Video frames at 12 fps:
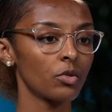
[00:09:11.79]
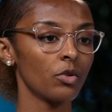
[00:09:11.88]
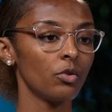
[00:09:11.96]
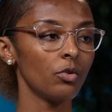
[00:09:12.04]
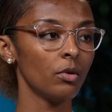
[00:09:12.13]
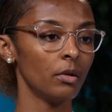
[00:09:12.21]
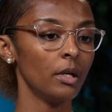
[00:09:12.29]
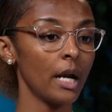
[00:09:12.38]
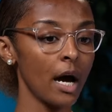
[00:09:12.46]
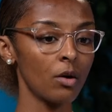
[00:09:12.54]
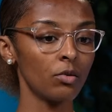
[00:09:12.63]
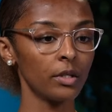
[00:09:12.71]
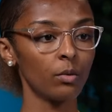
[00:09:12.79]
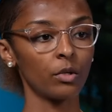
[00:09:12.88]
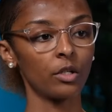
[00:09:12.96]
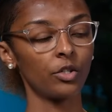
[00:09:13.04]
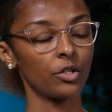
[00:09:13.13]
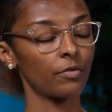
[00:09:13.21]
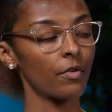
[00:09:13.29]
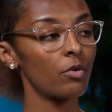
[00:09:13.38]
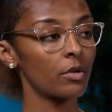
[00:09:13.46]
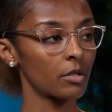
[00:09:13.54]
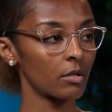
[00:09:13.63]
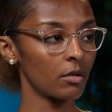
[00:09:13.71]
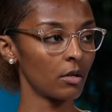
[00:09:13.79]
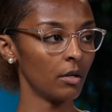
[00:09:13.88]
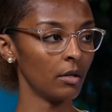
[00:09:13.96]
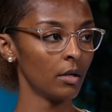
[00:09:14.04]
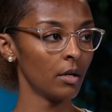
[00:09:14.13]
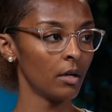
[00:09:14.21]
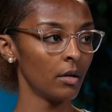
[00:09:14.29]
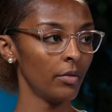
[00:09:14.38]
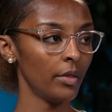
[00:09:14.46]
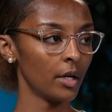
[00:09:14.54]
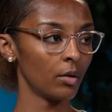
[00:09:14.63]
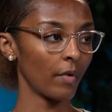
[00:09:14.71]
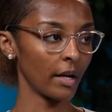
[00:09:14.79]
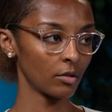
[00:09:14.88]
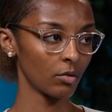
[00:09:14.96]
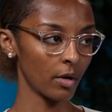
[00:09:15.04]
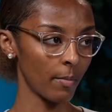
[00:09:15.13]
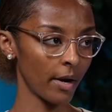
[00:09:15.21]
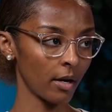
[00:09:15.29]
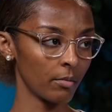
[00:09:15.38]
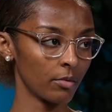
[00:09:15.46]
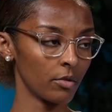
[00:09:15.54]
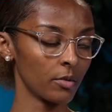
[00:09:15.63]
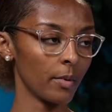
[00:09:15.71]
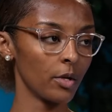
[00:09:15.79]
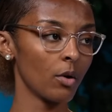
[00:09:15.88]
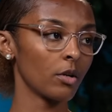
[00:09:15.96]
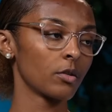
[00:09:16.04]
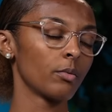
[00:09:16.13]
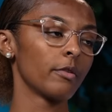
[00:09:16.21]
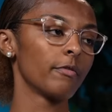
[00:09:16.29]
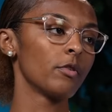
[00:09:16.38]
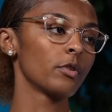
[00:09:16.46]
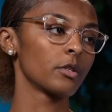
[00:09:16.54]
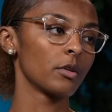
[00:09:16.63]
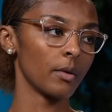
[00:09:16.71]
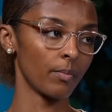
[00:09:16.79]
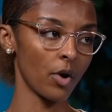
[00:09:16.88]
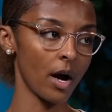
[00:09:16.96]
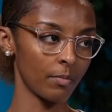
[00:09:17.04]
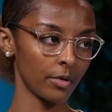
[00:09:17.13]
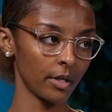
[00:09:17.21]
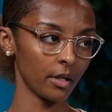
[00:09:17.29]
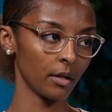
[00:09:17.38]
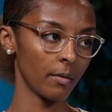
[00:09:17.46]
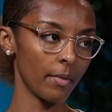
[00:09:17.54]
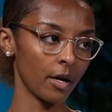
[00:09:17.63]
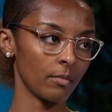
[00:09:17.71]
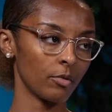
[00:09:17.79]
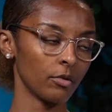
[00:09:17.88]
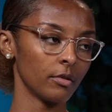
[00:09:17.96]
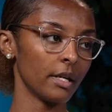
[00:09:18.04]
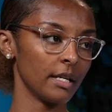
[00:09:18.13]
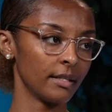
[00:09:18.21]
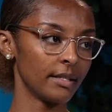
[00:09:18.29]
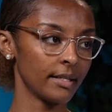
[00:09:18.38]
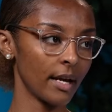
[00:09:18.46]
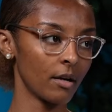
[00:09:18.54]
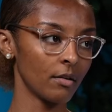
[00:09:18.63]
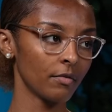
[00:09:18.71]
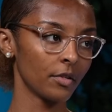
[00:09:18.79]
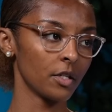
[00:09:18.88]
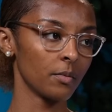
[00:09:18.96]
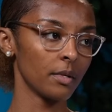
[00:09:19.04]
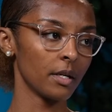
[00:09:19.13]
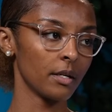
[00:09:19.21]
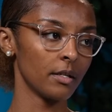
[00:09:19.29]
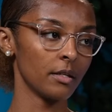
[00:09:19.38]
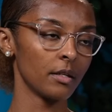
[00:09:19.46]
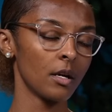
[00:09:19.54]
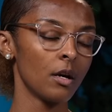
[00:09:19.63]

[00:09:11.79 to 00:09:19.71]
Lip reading: so you not only want to just focus on the rental comparables, but you also want to focus on the property comparable itself, just because.